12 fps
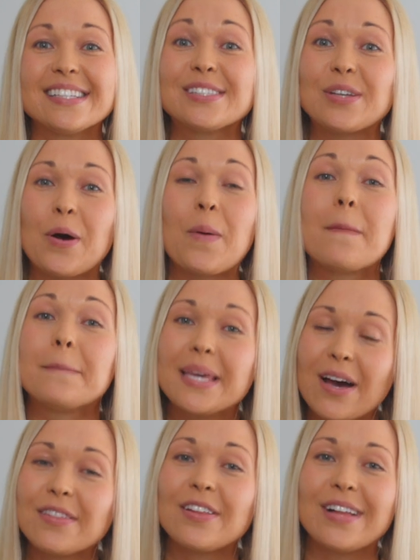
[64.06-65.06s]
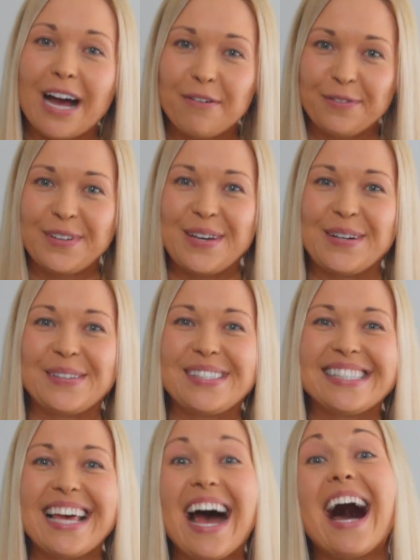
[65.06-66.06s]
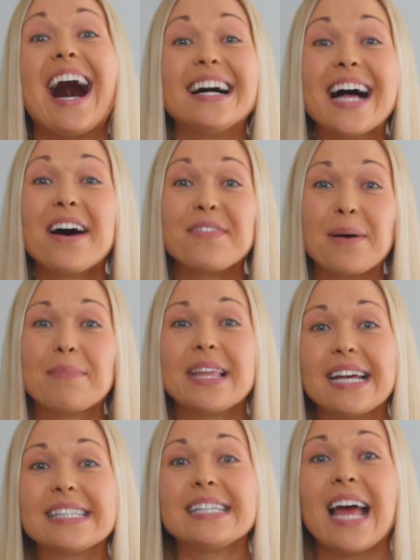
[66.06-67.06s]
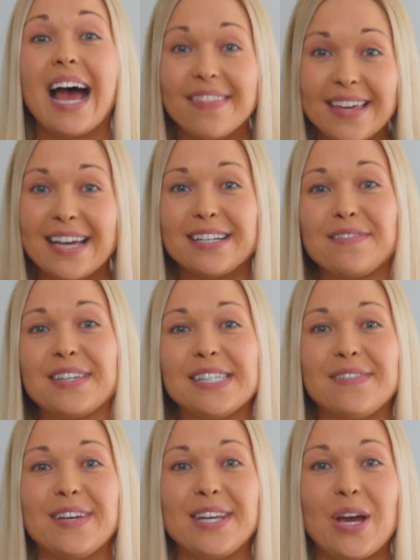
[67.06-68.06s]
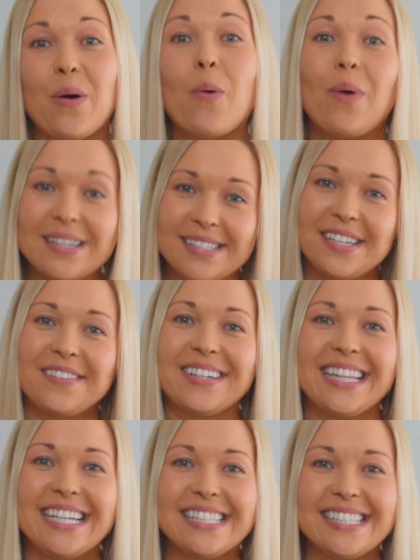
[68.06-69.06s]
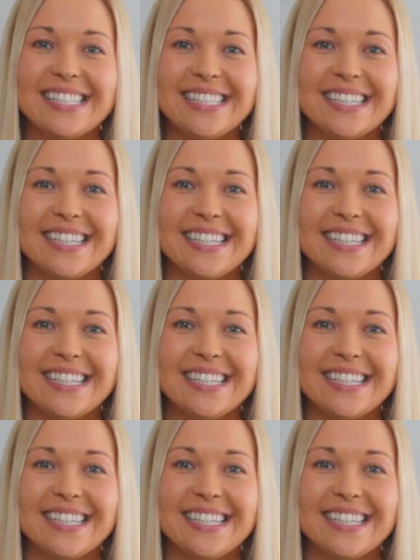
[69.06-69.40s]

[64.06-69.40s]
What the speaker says: So be on the lookout for those. I'll have them linked at the end of this video once they're released.